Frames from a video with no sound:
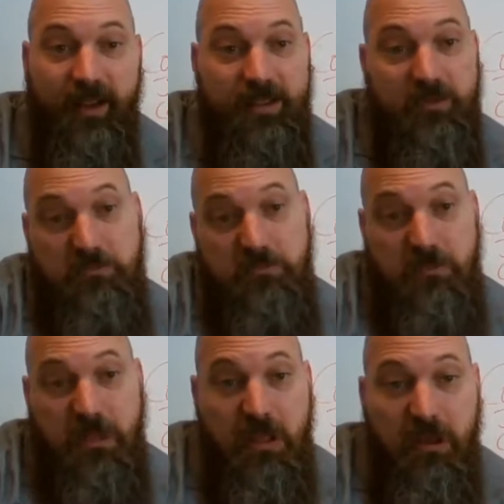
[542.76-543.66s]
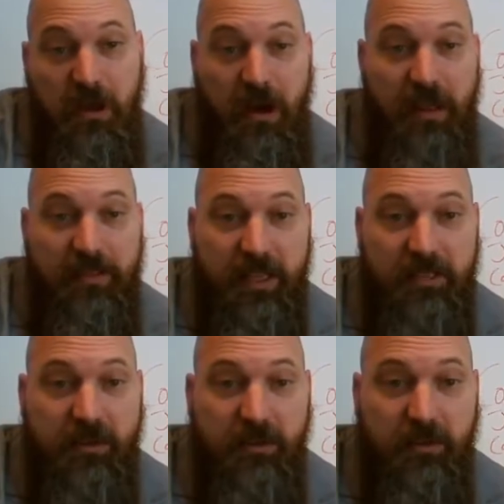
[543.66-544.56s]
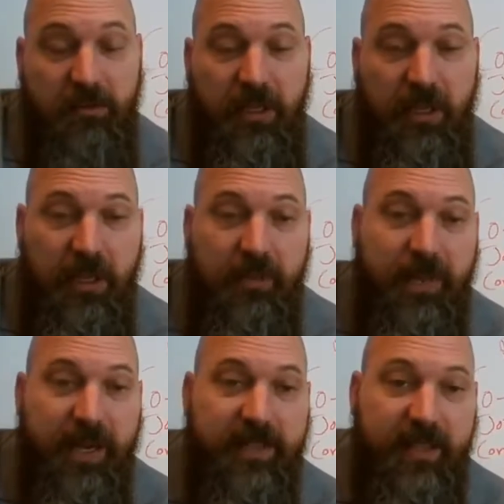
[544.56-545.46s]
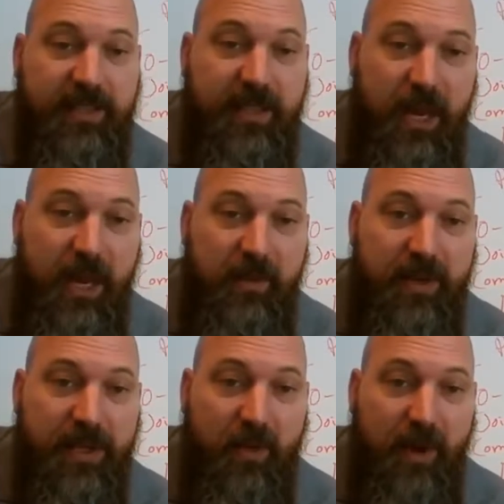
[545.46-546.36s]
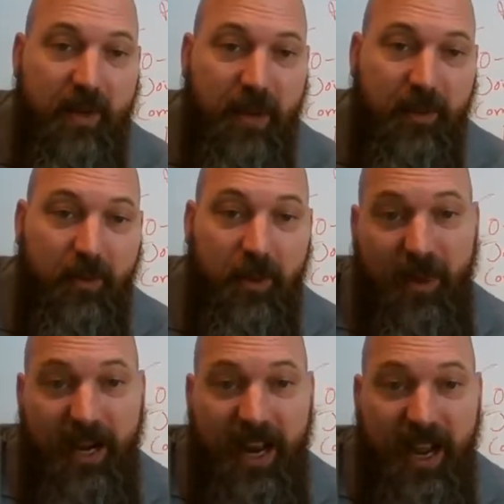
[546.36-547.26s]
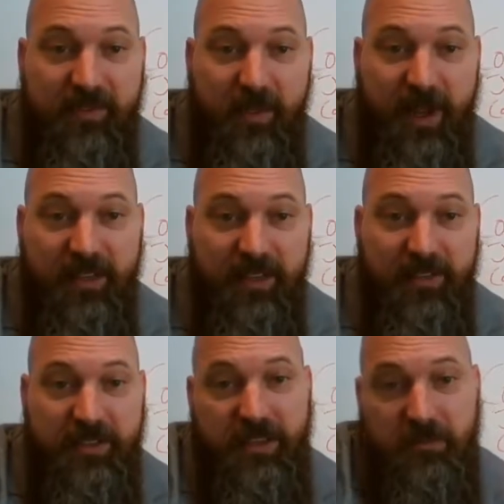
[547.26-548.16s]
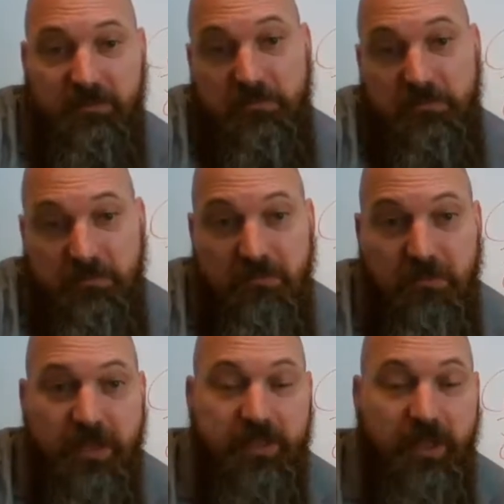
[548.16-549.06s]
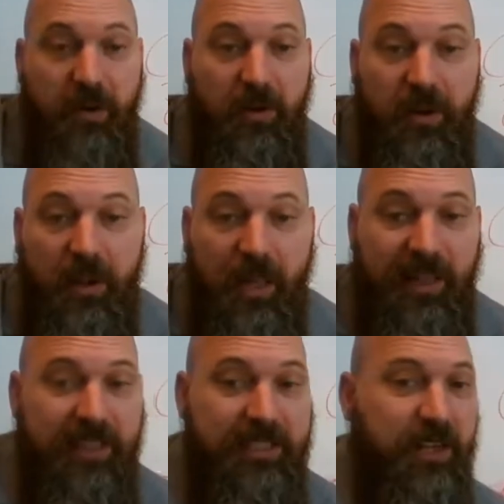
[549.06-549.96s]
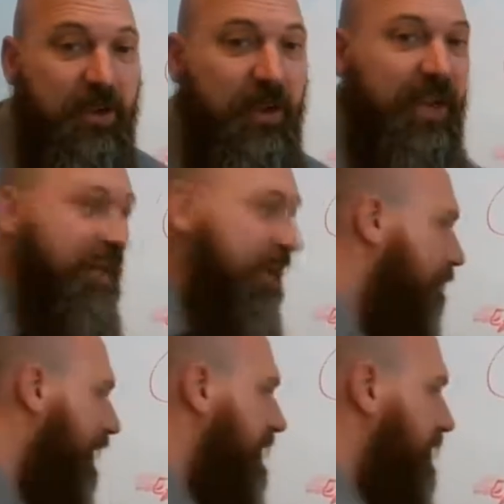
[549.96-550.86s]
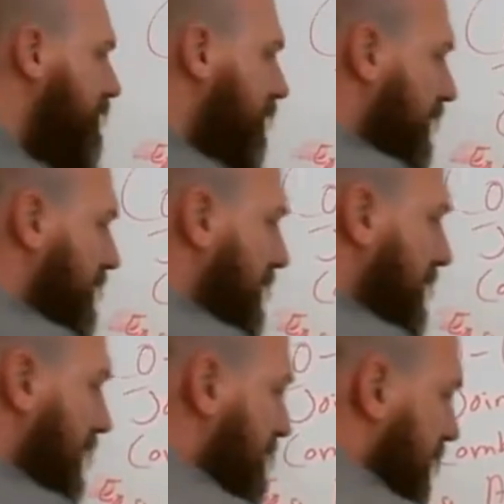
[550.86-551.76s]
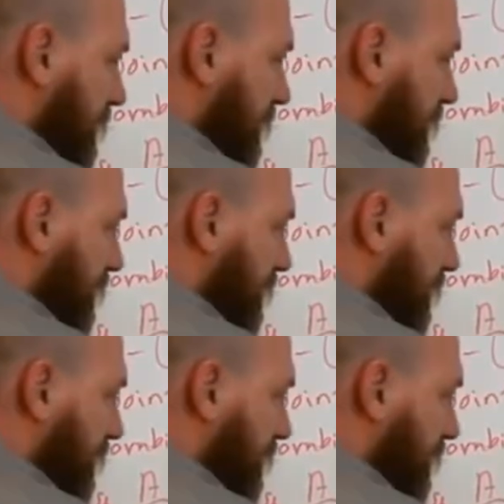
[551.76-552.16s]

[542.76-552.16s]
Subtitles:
goes, yeah, all right, that's cool. Makes sense to me because I want to be able to will my half to my son too. So let's go ahead and break the joint tenancy.